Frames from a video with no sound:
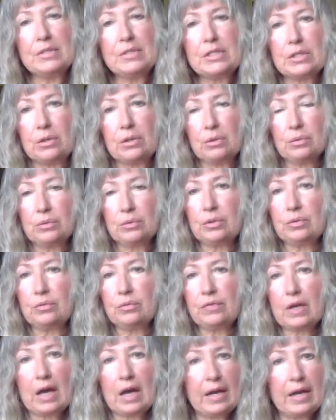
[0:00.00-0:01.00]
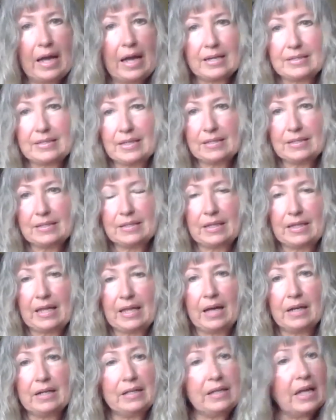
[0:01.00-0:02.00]
So you've got access to
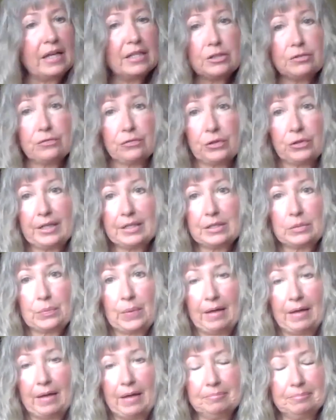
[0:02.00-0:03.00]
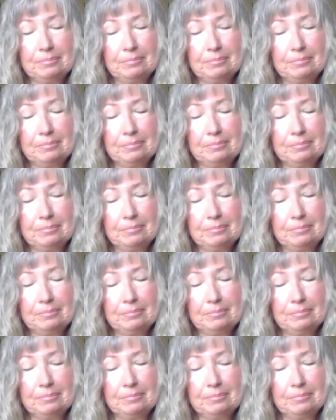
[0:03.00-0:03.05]
that, and that's free as well.